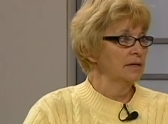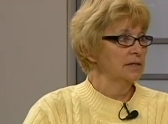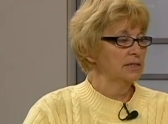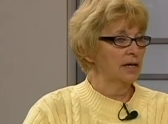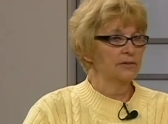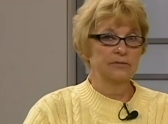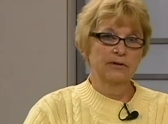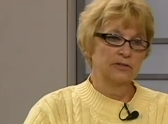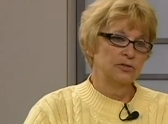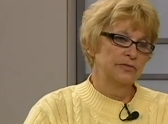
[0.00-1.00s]
to other
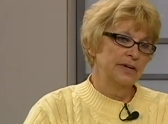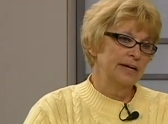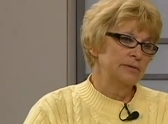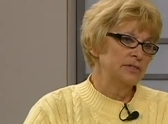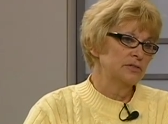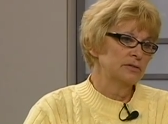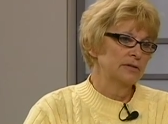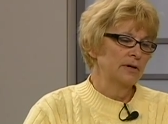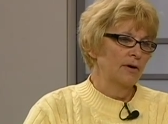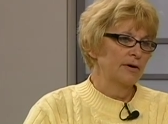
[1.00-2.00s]
foster families or
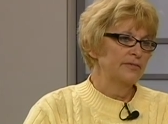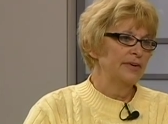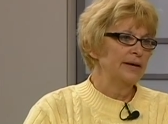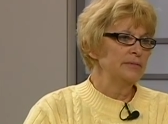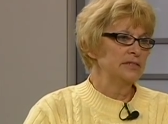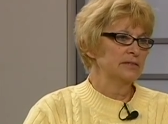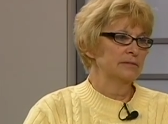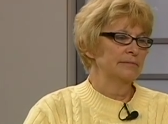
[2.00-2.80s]
families